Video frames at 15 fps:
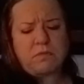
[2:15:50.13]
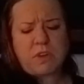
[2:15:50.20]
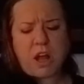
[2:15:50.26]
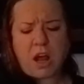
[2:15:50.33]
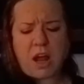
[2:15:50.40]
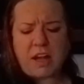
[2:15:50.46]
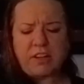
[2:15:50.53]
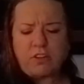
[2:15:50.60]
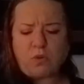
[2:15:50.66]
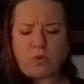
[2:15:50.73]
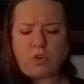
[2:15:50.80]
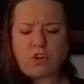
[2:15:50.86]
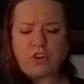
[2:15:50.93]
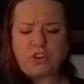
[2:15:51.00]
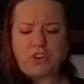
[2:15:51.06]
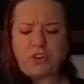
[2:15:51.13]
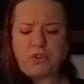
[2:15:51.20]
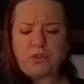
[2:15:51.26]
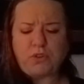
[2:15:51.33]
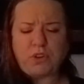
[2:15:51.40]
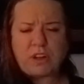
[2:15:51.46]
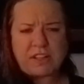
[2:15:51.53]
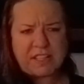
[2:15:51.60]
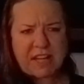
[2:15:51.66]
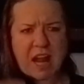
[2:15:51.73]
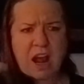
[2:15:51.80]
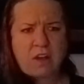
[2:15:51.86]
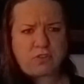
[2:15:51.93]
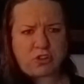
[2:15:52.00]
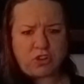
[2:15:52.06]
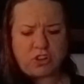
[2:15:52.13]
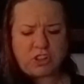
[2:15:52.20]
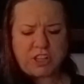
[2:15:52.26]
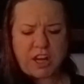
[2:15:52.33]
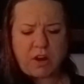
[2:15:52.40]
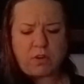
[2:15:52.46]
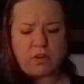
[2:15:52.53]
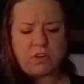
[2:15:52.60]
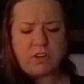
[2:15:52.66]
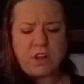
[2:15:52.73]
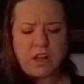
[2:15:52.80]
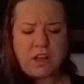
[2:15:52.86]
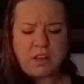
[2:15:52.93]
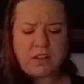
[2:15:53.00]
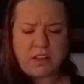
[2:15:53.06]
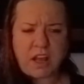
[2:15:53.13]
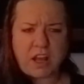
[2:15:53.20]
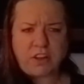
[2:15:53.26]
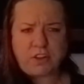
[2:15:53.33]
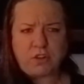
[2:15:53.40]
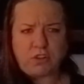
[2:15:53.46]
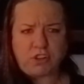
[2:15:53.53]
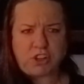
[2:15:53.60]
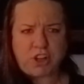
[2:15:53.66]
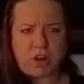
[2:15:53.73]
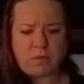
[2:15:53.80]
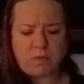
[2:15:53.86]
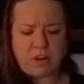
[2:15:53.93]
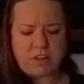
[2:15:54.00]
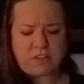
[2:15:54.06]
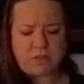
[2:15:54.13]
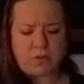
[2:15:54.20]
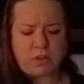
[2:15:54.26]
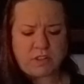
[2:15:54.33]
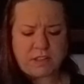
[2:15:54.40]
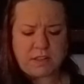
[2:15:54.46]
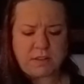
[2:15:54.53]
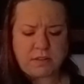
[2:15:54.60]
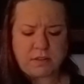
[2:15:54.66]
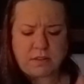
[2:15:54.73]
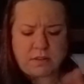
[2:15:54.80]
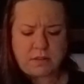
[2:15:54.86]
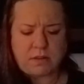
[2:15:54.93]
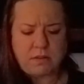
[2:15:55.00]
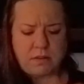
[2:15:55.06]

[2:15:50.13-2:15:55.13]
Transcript: kind, or it's after a tower that you share resources.